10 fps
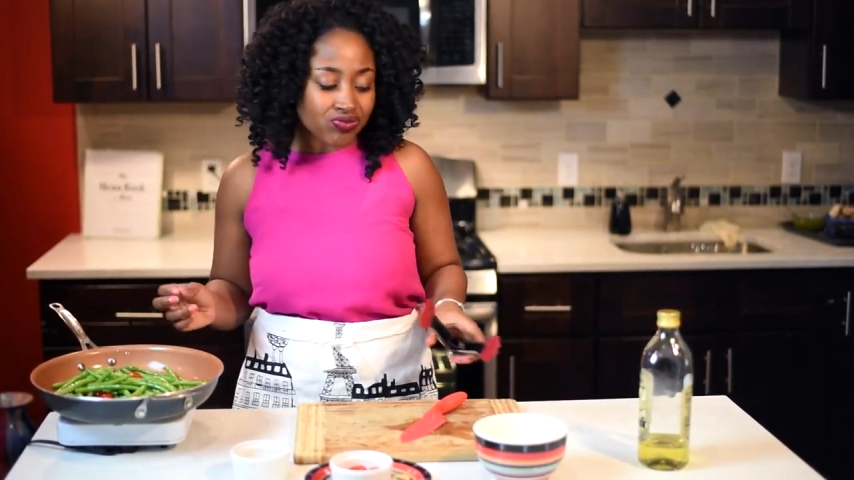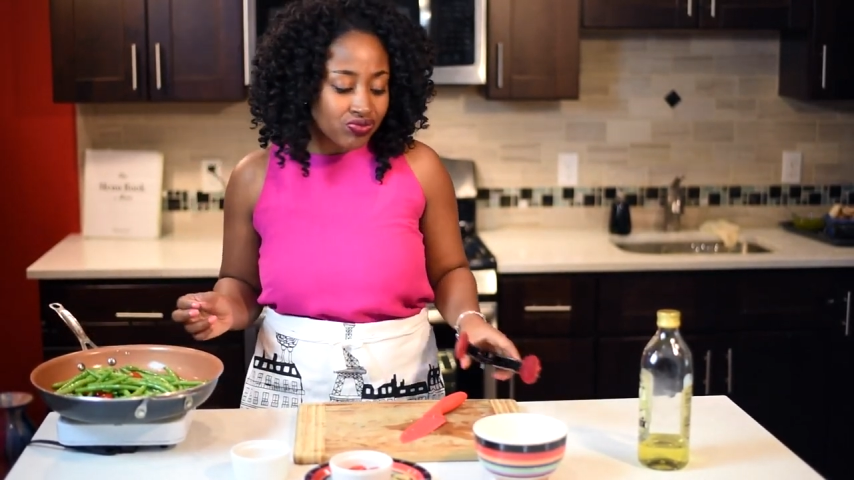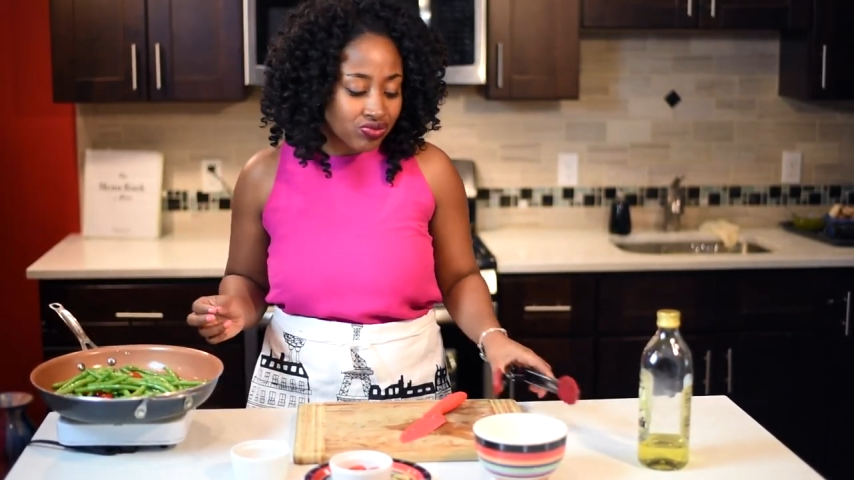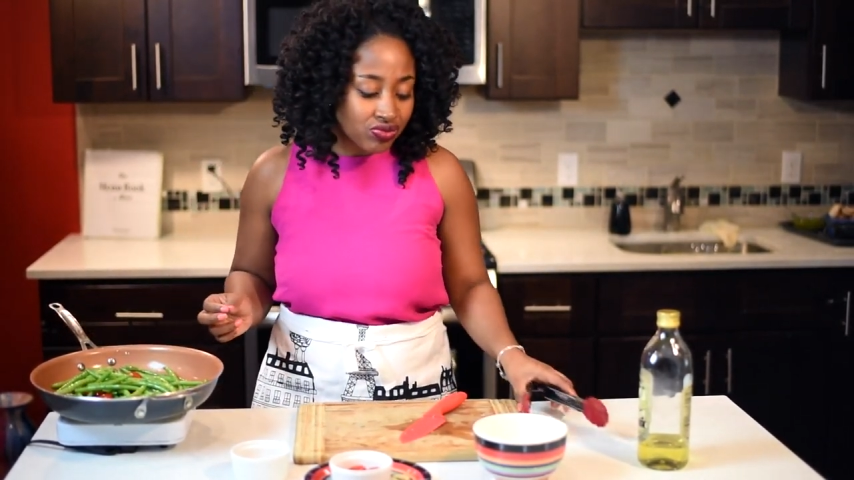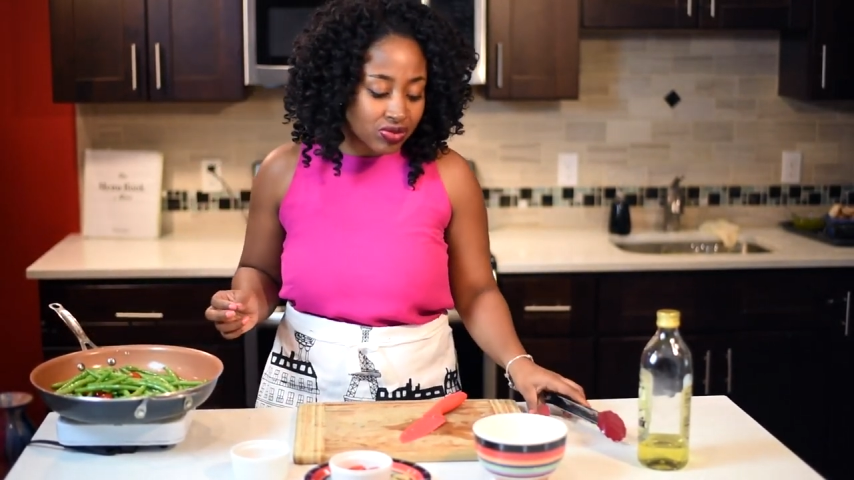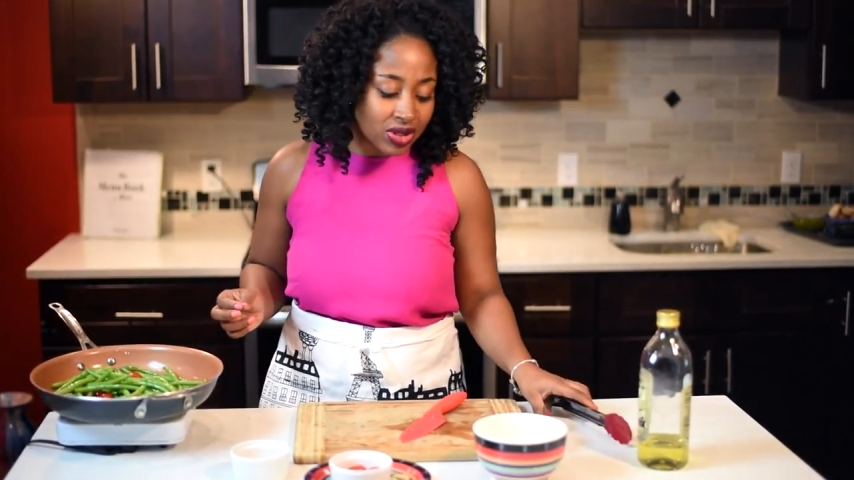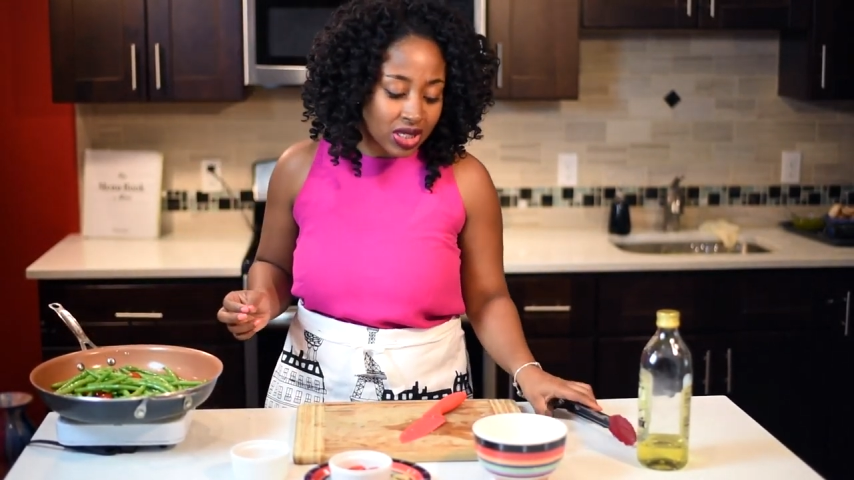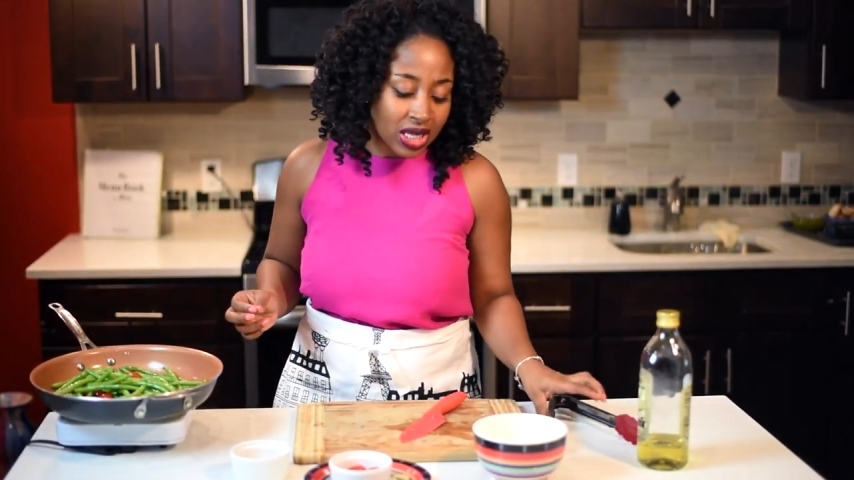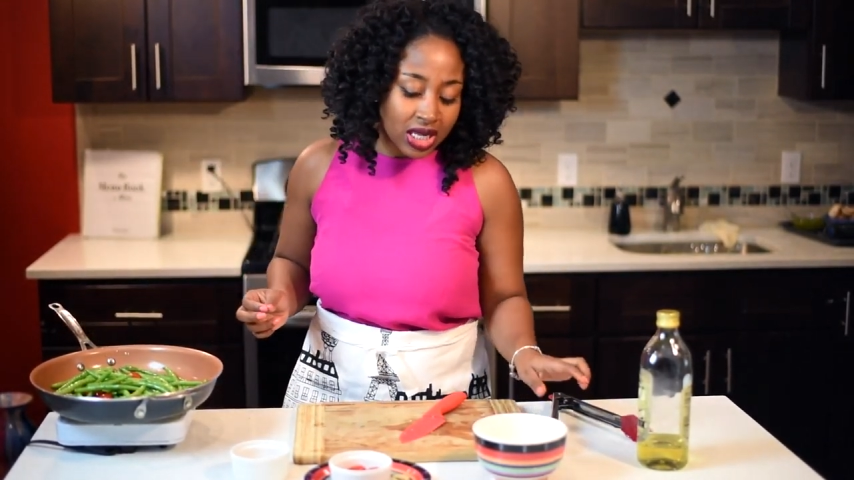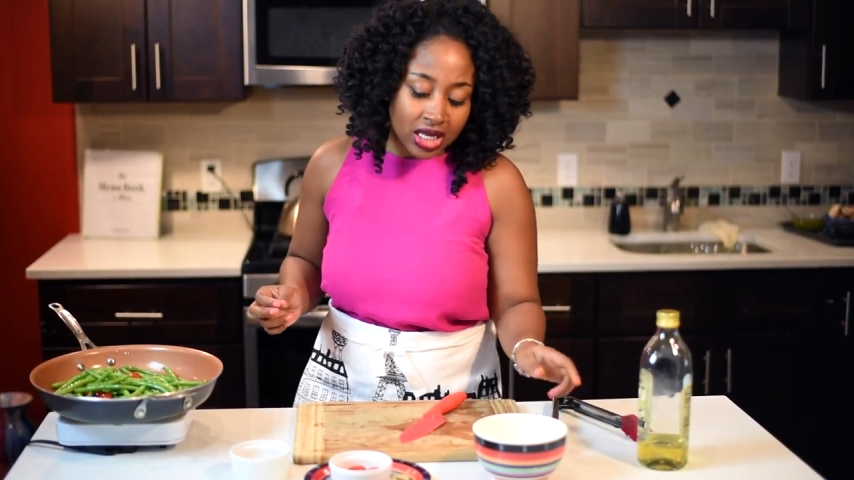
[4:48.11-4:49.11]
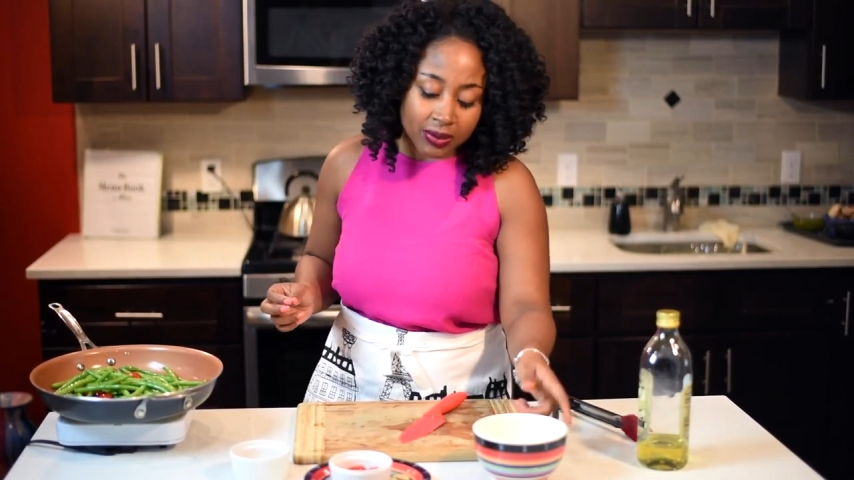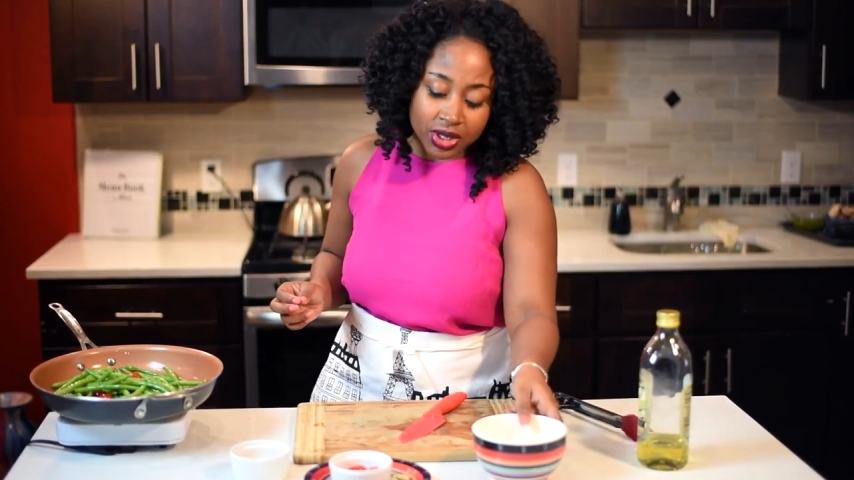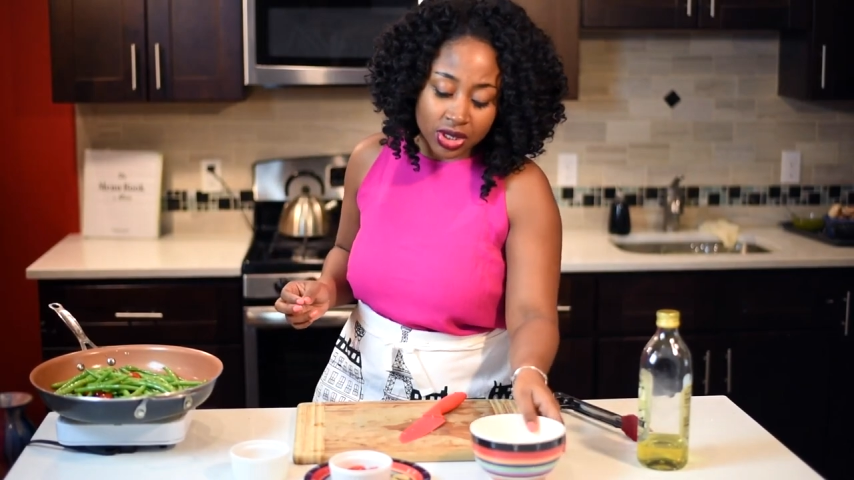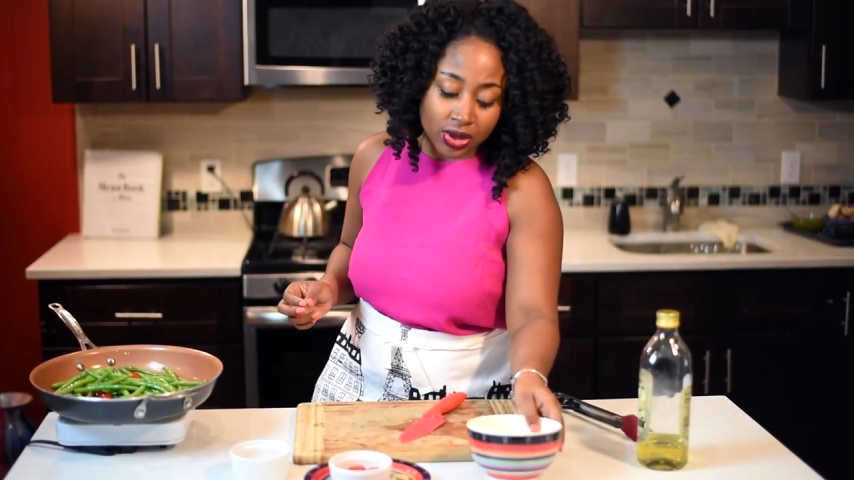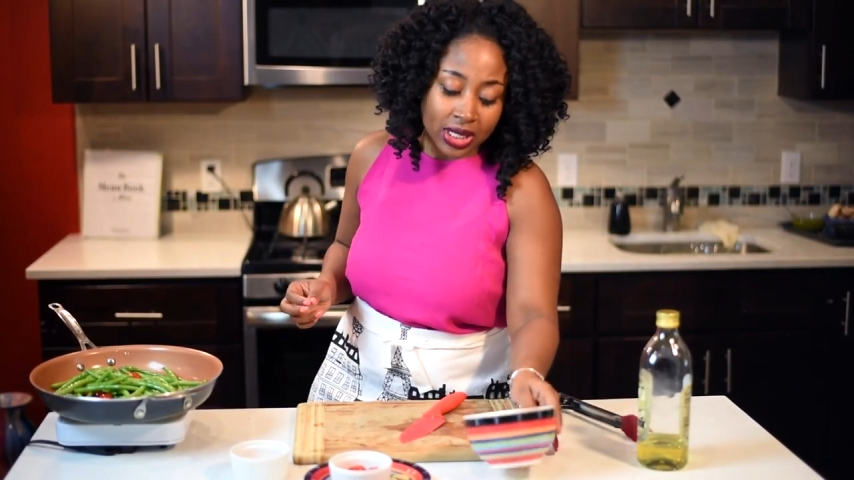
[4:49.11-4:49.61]
mm, let me
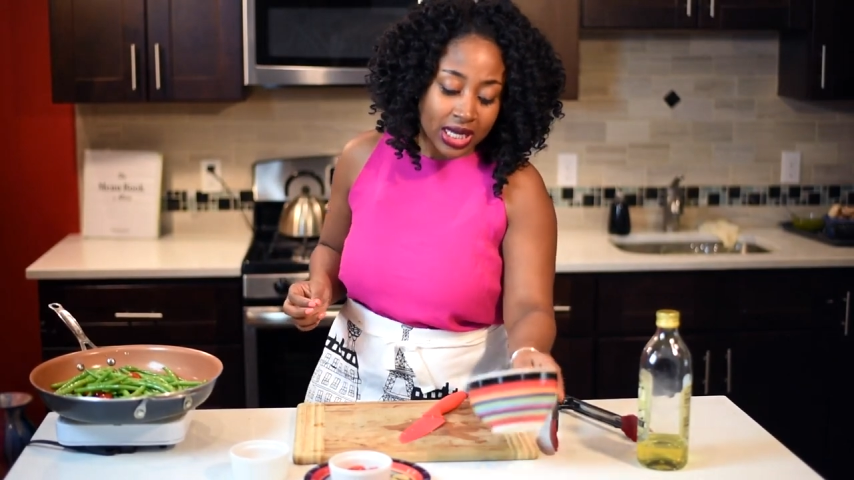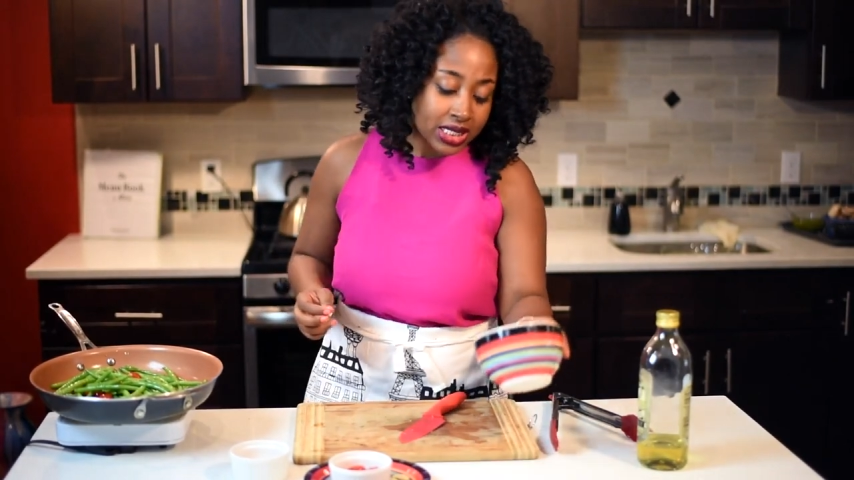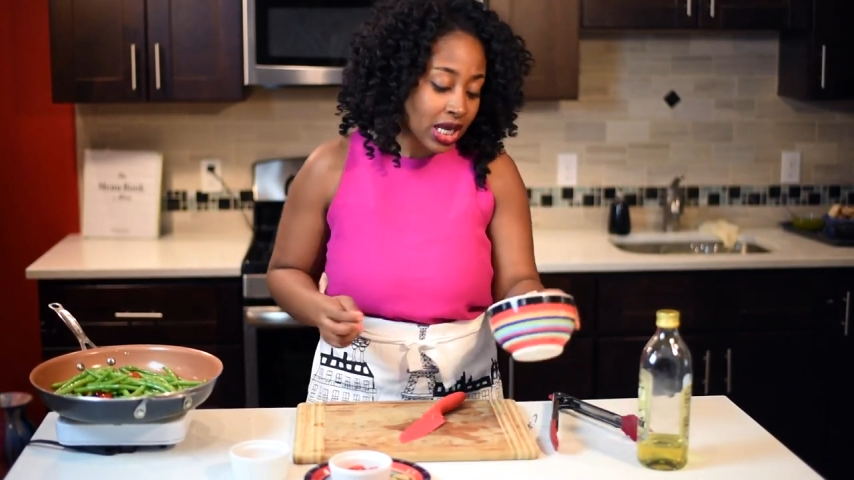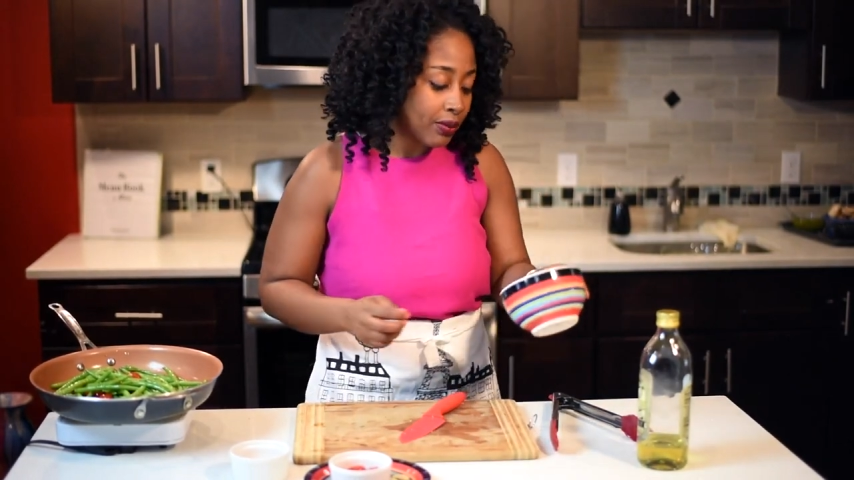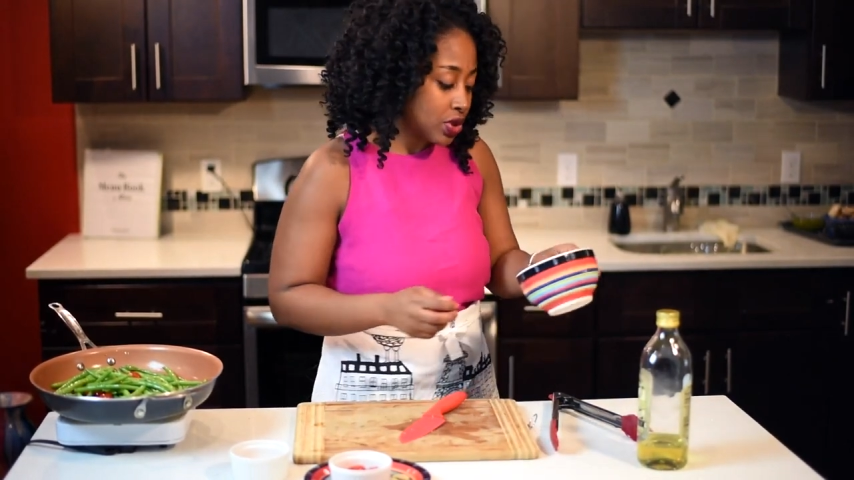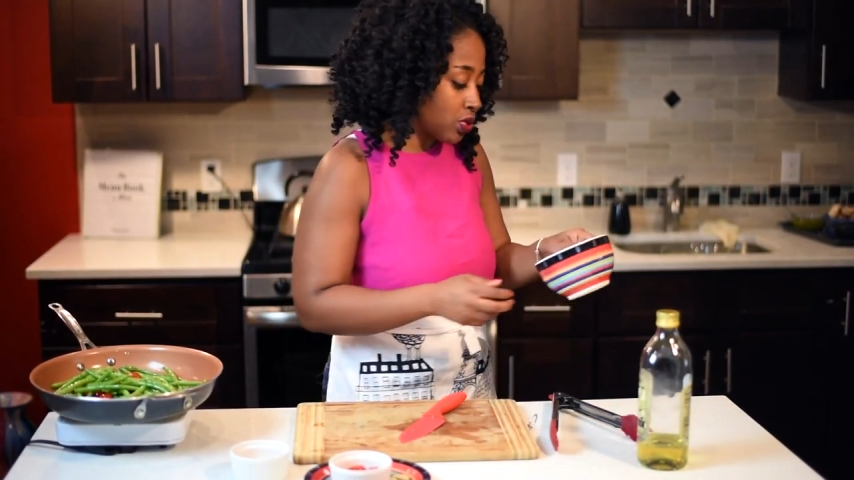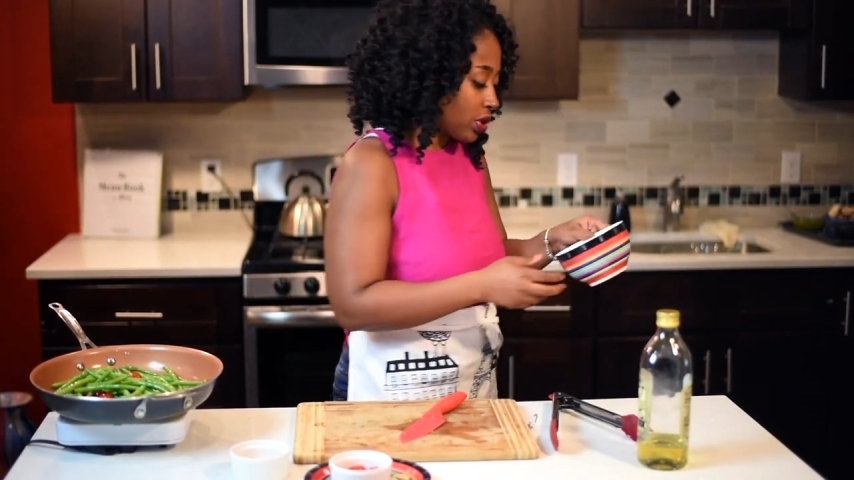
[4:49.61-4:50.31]
show you guys how much